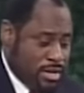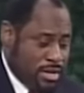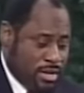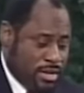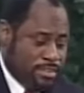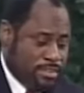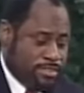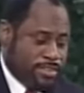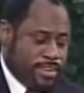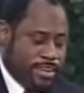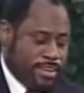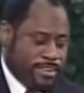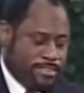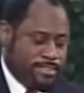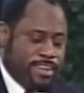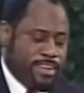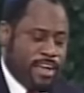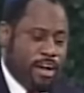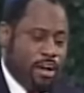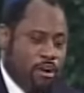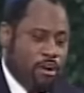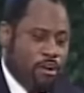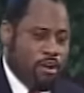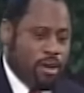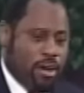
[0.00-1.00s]
He says,
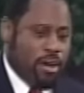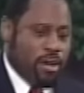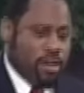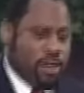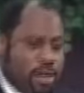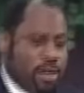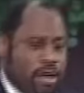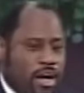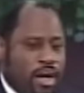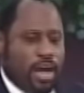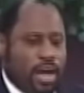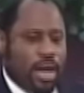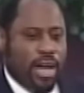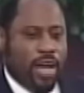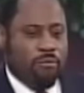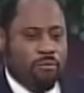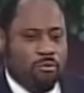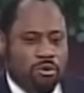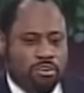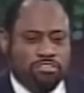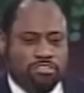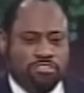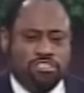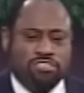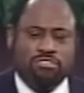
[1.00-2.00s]
Now, I
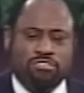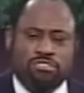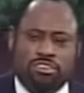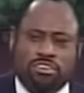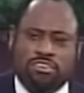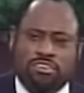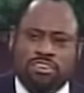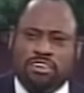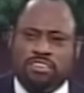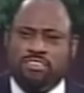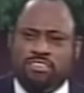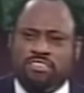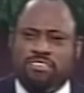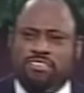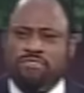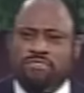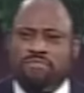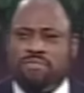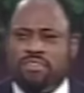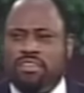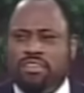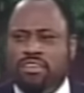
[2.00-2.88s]
want you to just